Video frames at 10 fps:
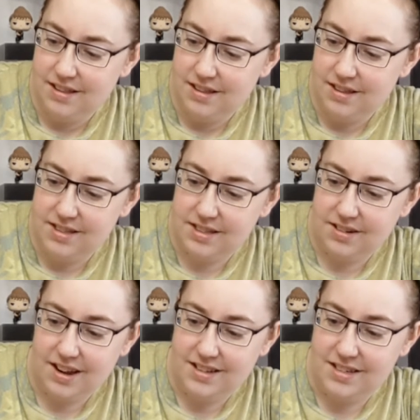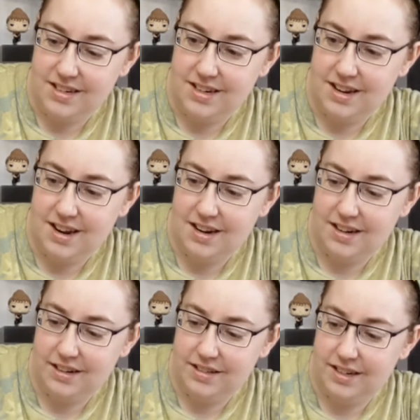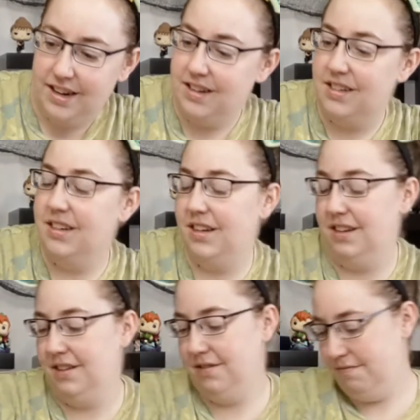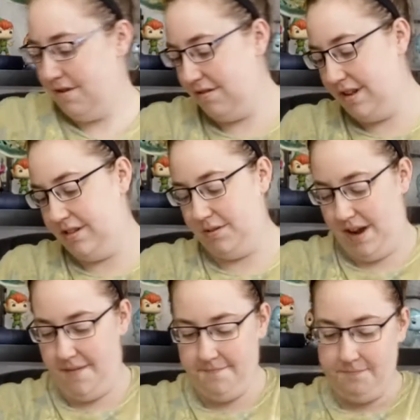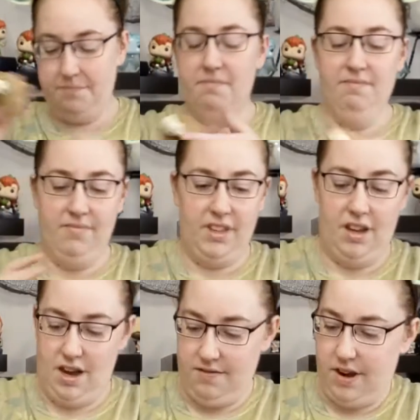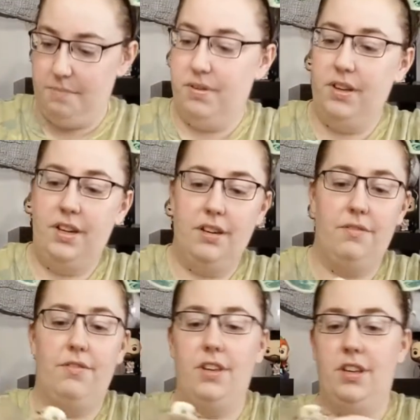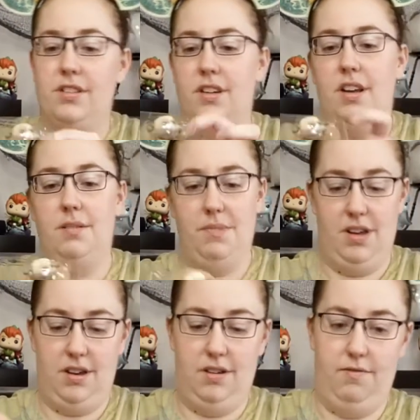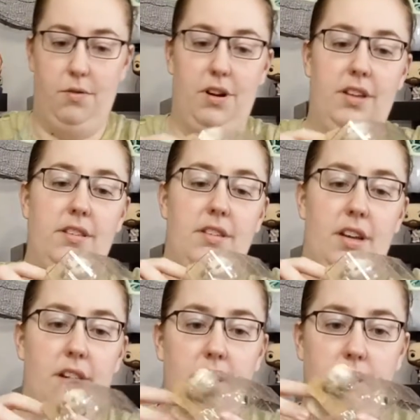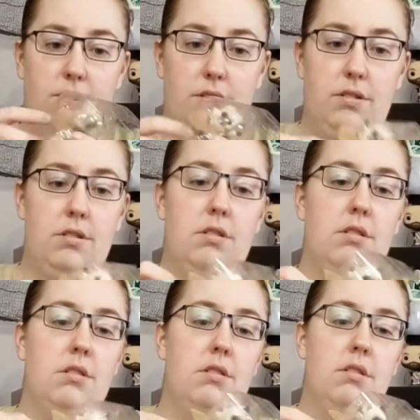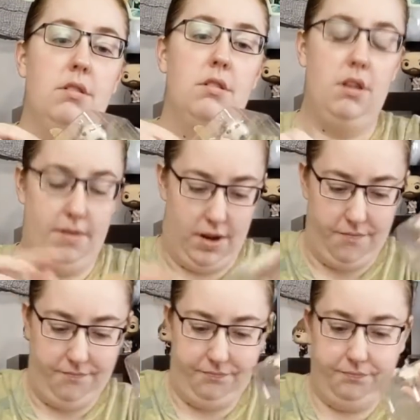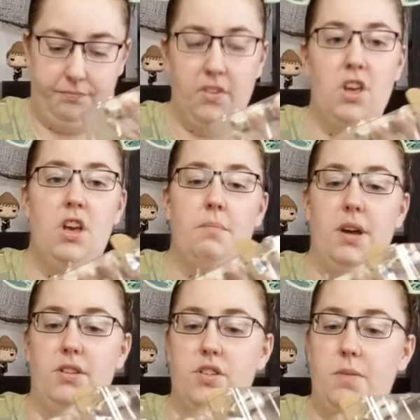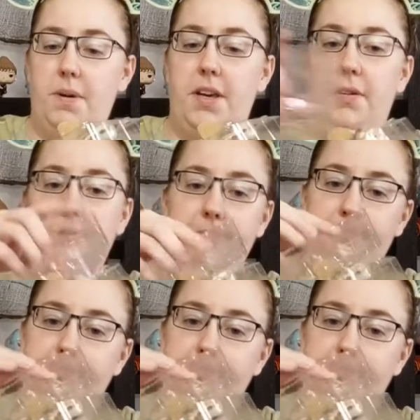this little guy's not gonna stand. Nope, that's okay. I've got plenty of things that I can make for a stand. There we go. But super cute.